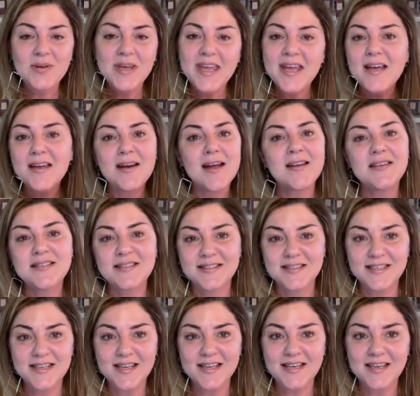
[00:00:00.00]
You can't
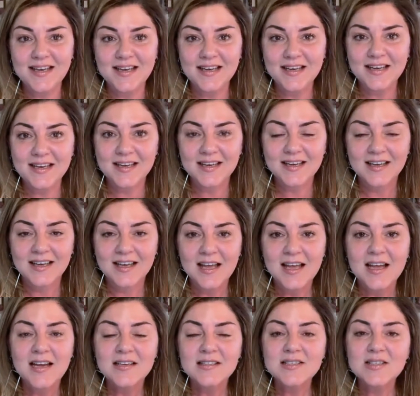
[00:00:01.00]
unsee.
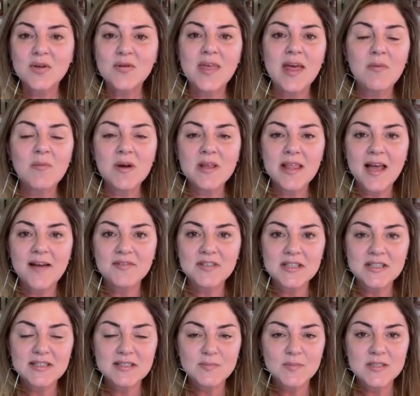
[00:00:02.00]
So then we're
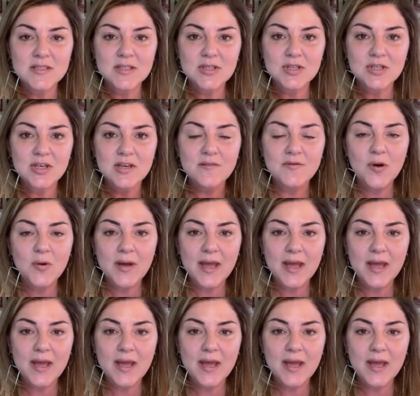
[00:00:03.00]
left in this position of,